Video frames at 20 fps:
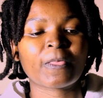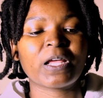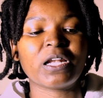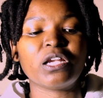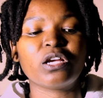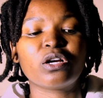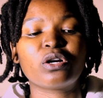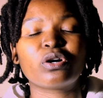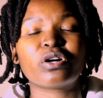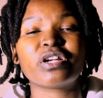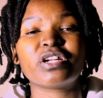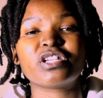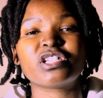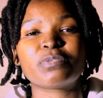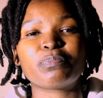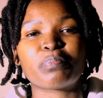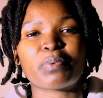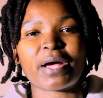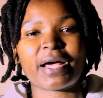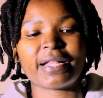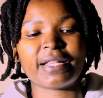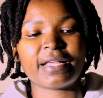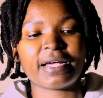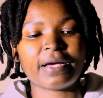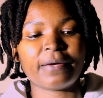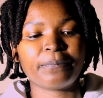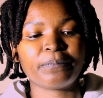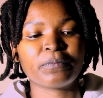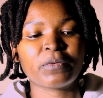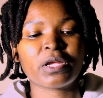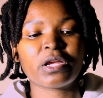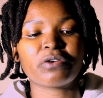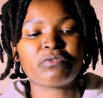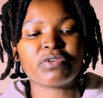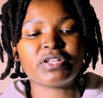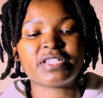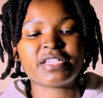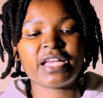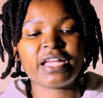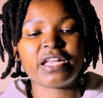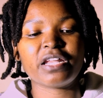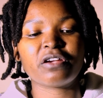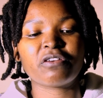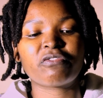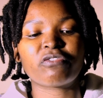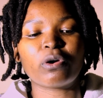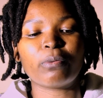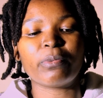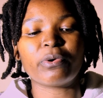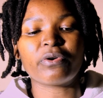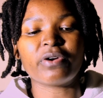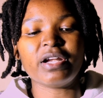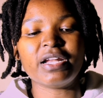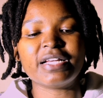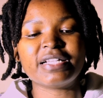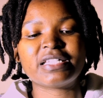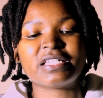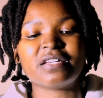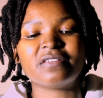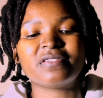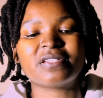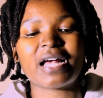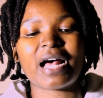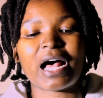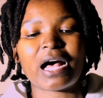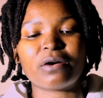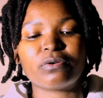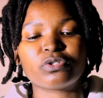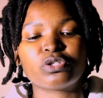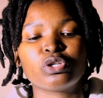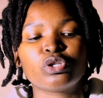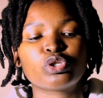Likhona's brother, returning from a relative's house,